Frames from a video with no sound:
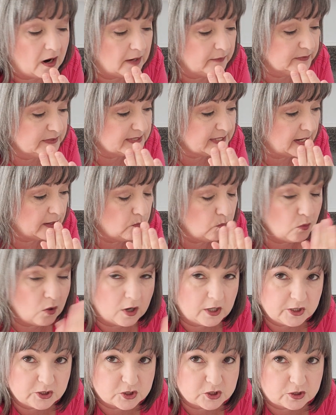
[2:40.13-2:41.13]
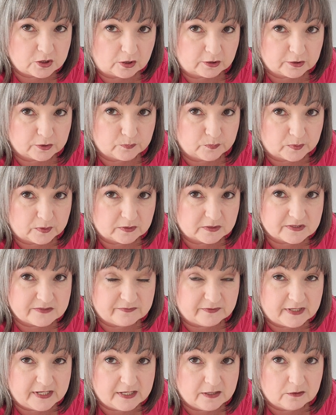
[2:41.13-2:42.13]
I would say watch Dr. Berg's
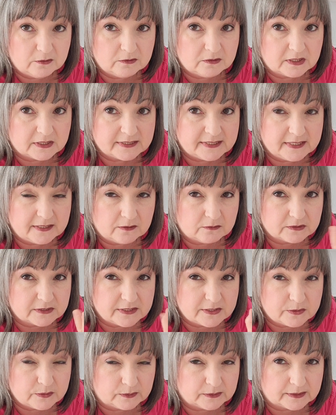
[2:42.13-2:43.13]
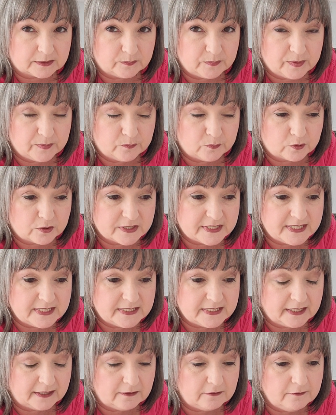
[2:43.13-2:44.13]
video because he goes into a little bit more
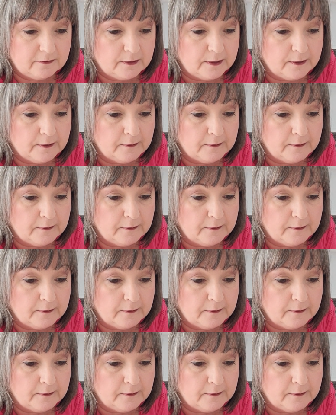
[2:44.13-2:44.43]
detail.